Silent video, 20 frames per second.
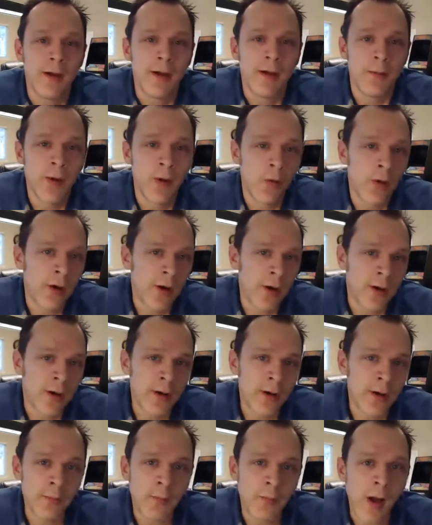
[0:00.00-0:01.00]
but we're going to
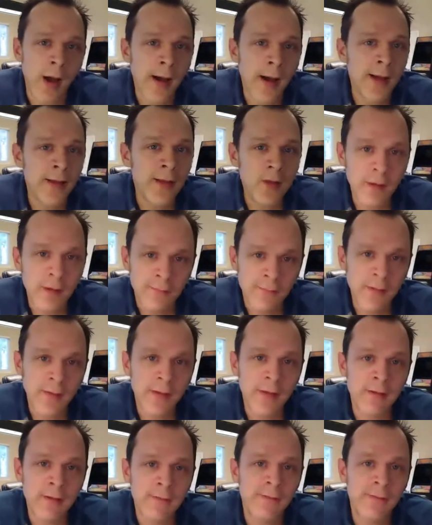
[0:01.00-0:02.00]
combine the
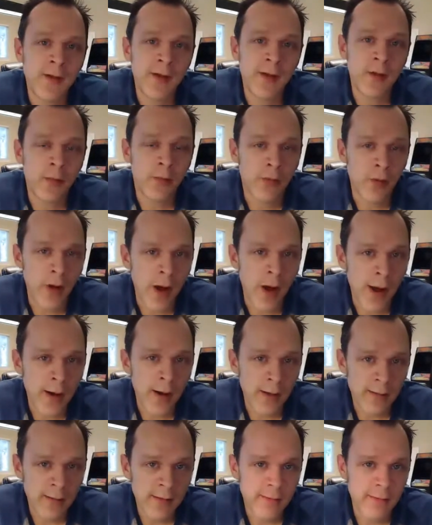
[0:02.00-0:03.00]
affiliate fee and the
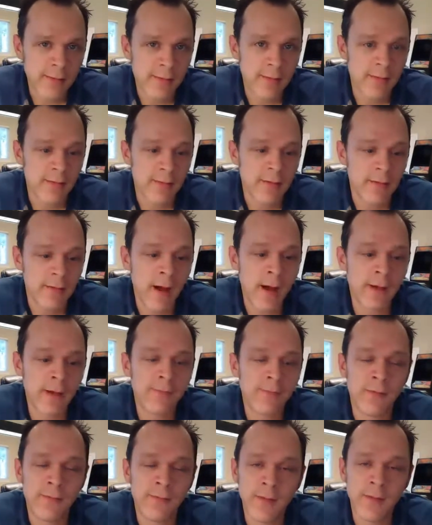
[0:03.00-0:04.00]
product uh,
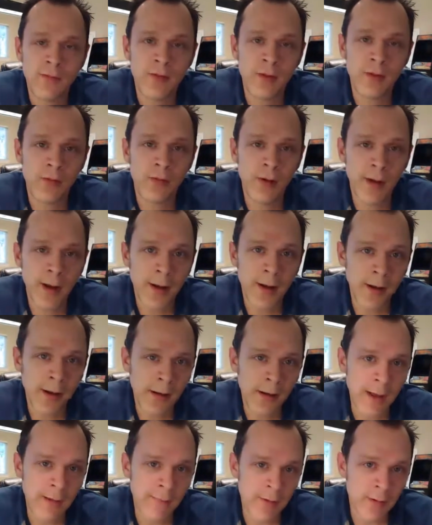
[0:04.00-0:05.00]
for
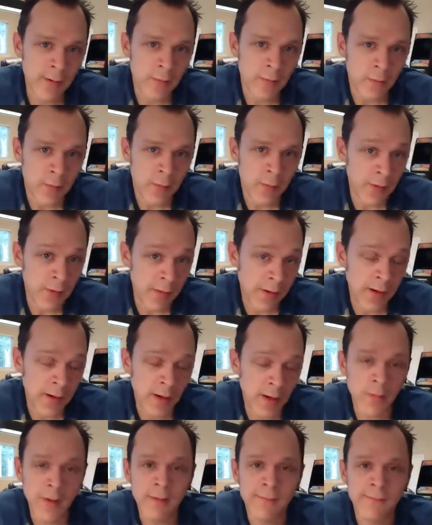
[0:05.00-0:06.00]
53.97, but there's going to
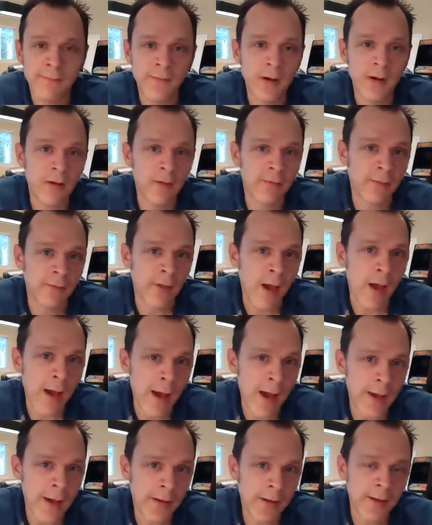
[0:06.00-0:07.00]
be a fear of
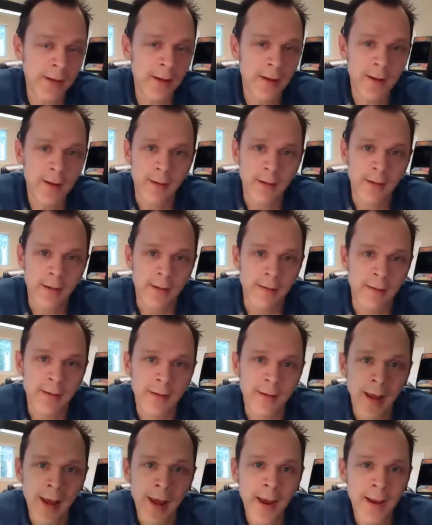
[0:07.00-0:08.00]
loss that
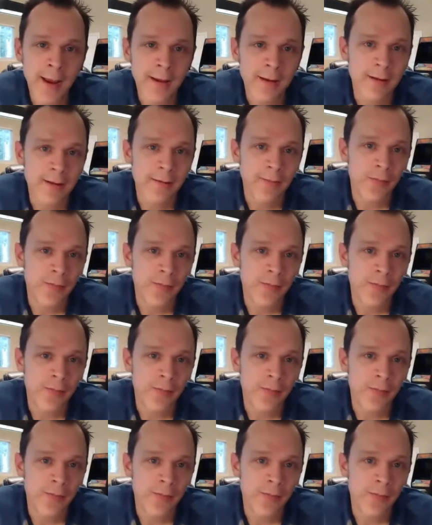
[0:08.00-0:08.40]
hey,